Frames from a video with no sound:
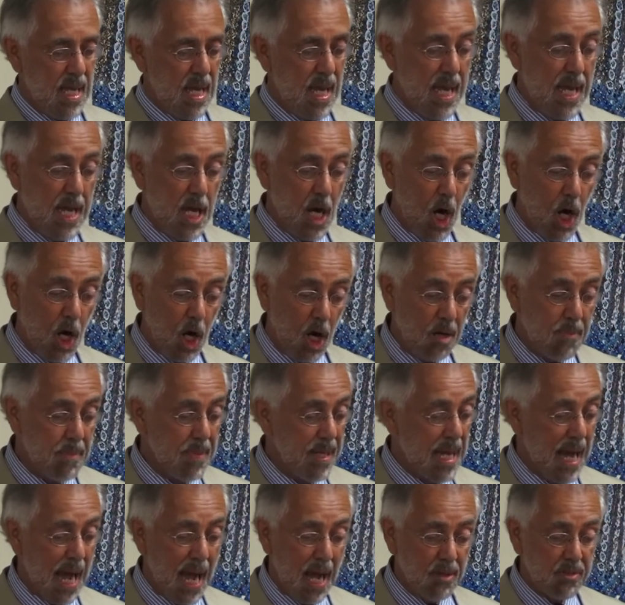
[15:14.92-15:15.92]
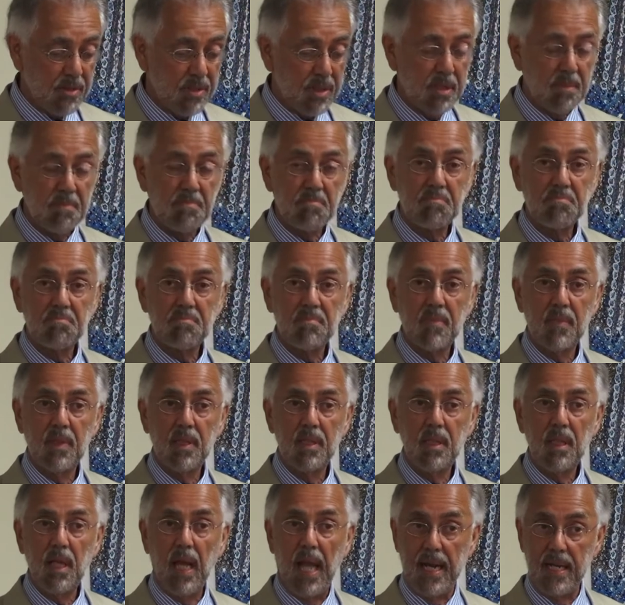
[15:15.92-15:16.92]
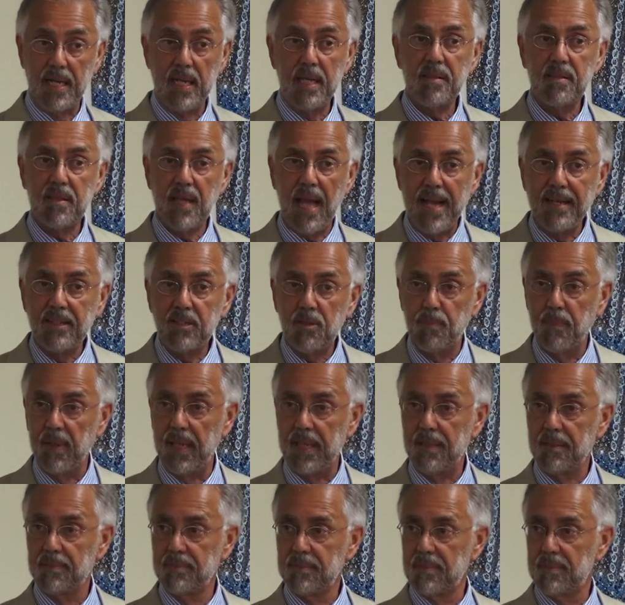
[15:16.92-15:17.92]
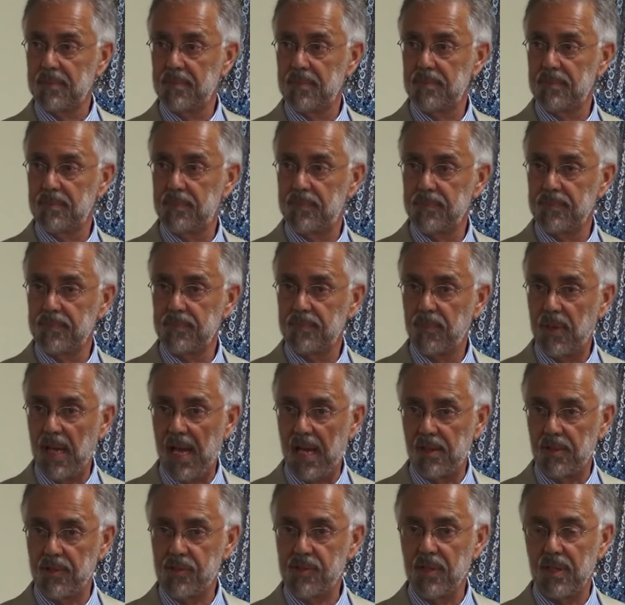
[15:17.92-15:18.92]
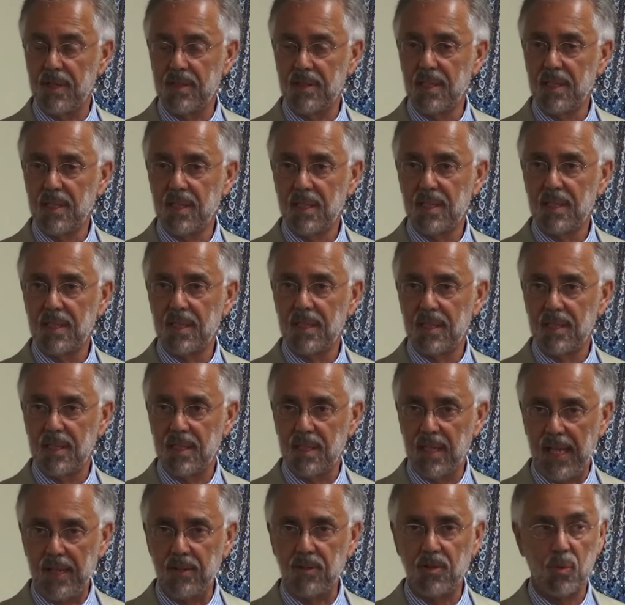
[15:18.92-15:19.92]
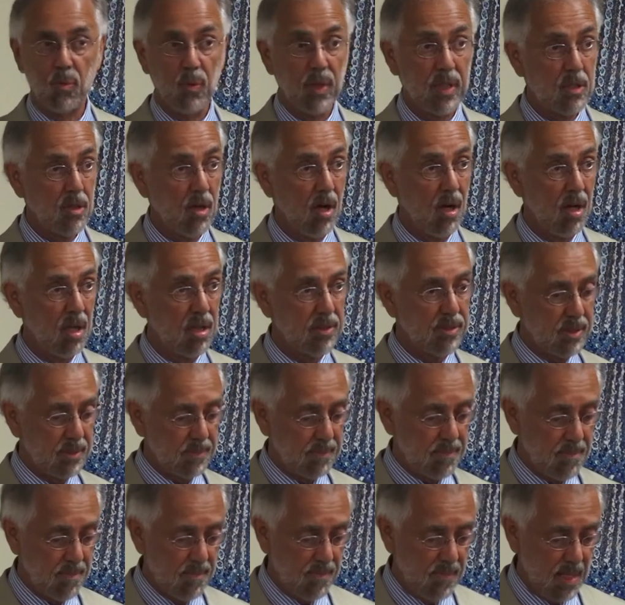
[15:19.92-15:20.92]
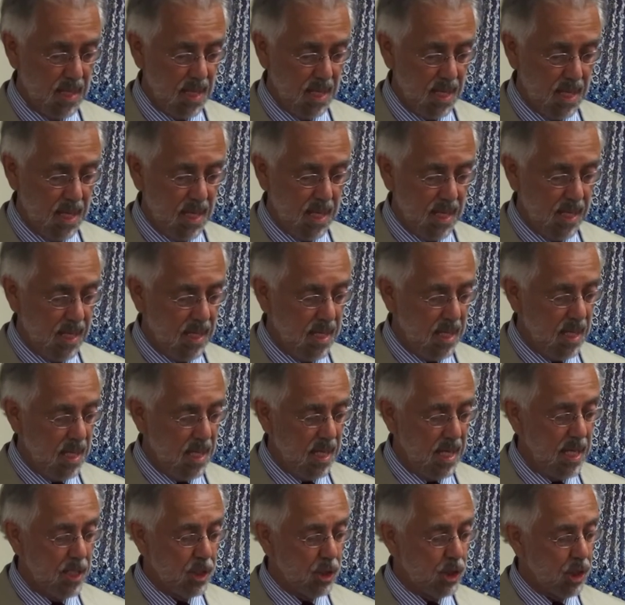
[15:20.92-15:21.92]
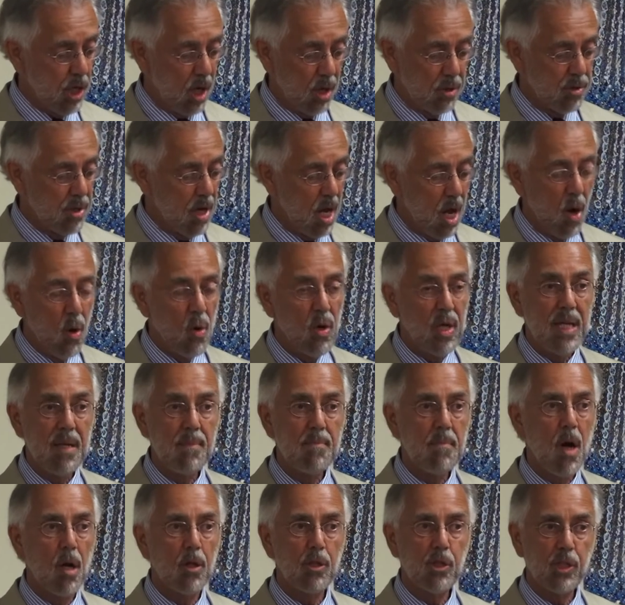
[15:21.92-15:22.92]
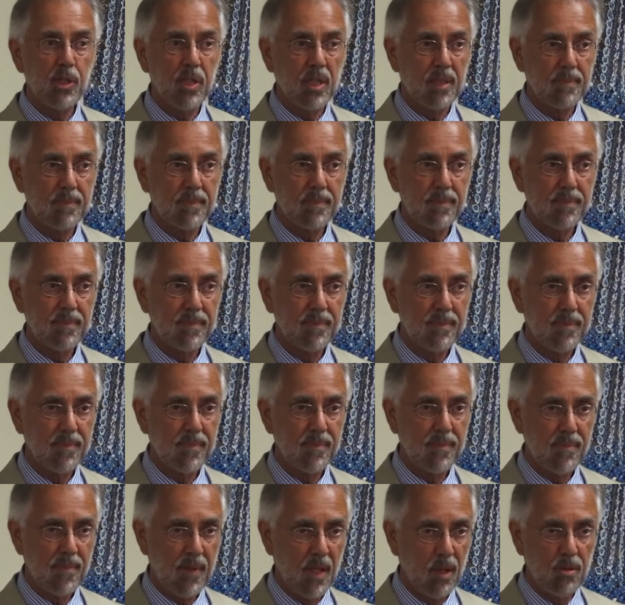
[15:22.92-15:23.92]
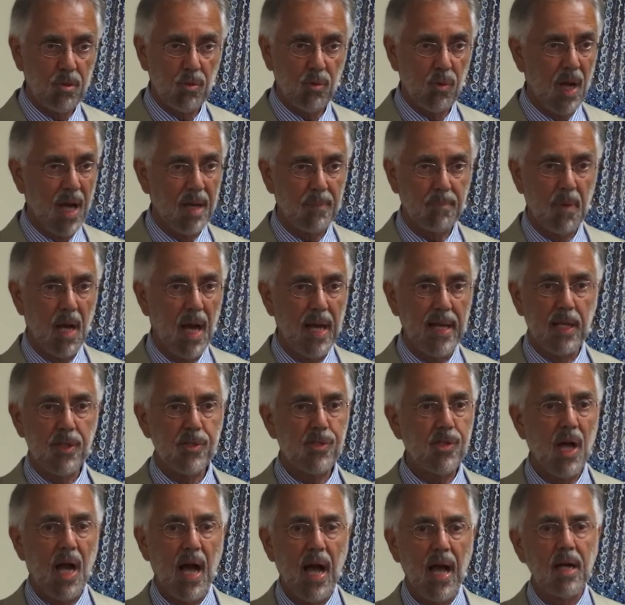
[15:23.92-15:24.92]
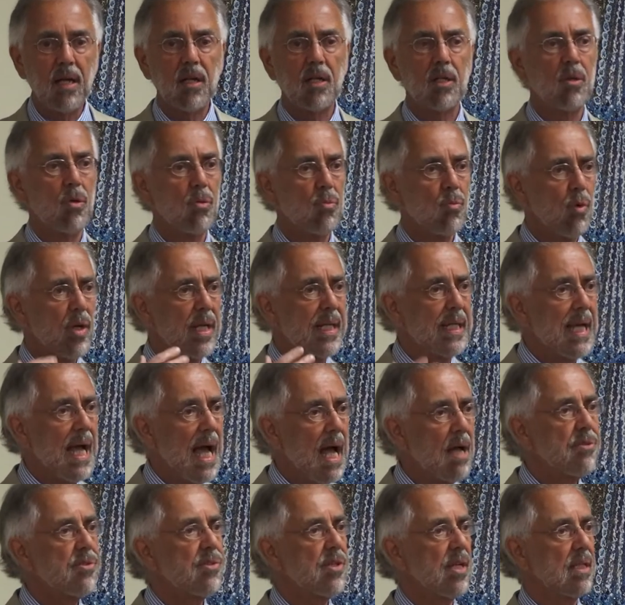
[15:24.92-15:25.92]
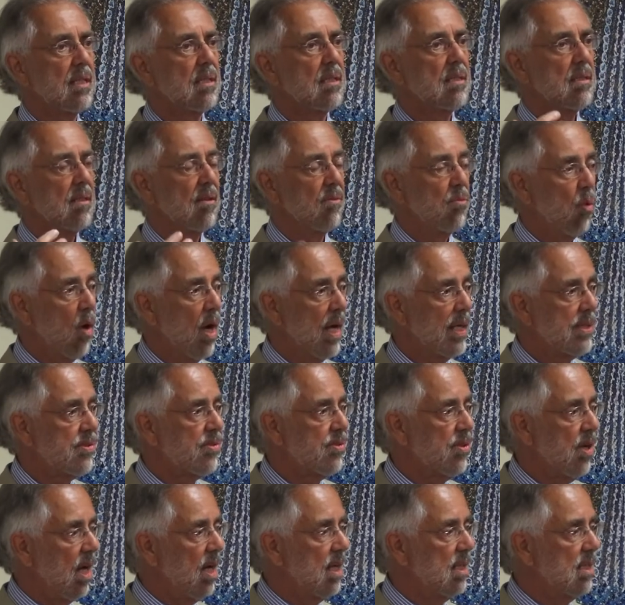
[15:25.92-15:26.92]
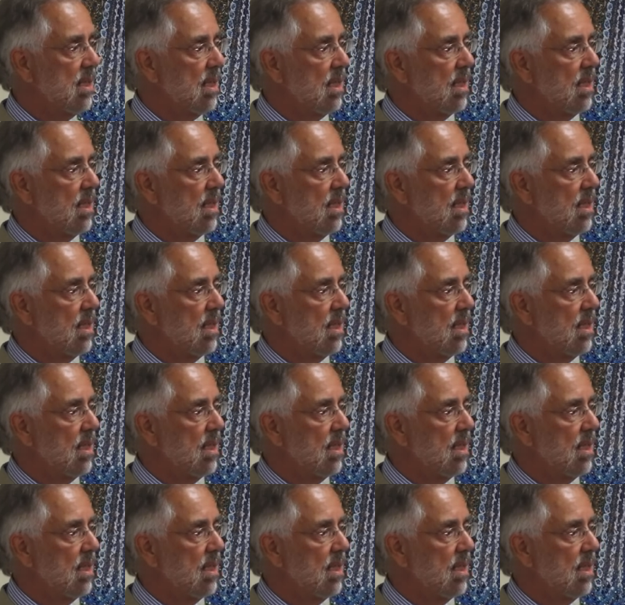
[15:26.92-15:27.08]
He heard me out, and he thanked me, Patterson later recalled. He showed no emotion throughout my entire recounting of what